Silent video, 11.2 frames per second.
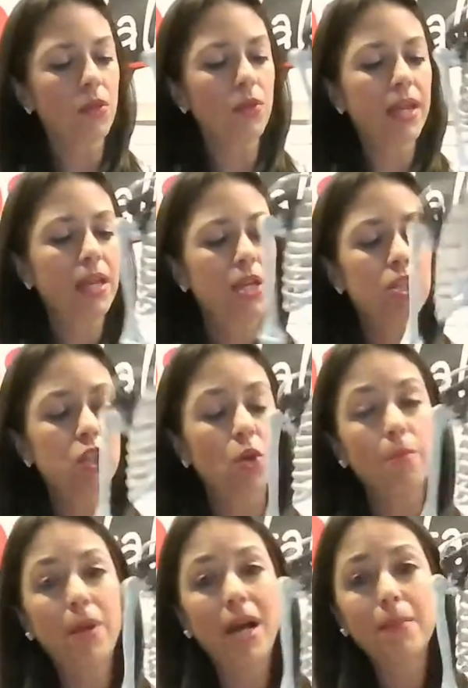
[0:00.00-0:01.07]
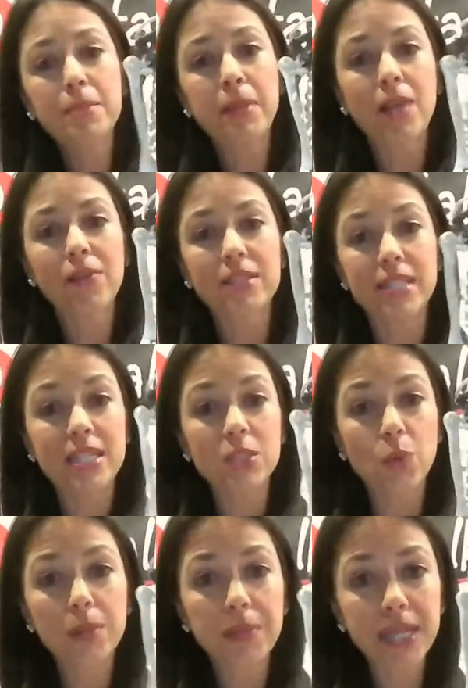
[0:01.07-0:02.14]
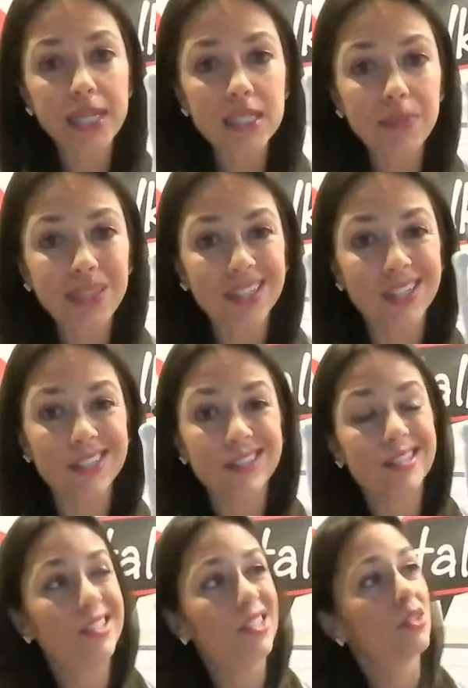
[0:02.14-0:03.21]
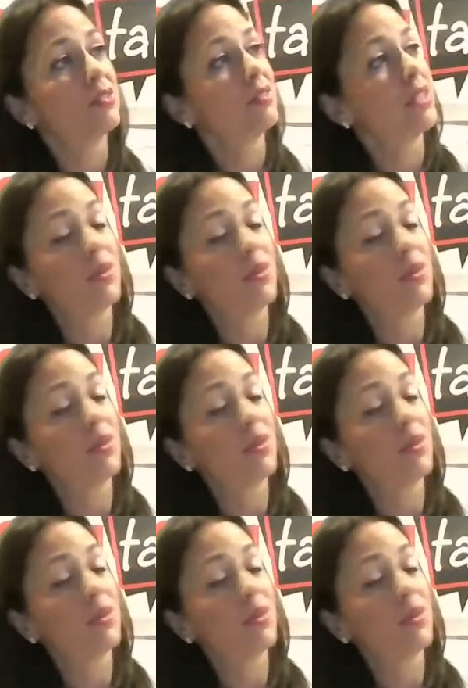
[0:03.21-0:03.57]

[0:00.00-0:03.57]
Okay, so Bob's pelvis is one piece because, you know,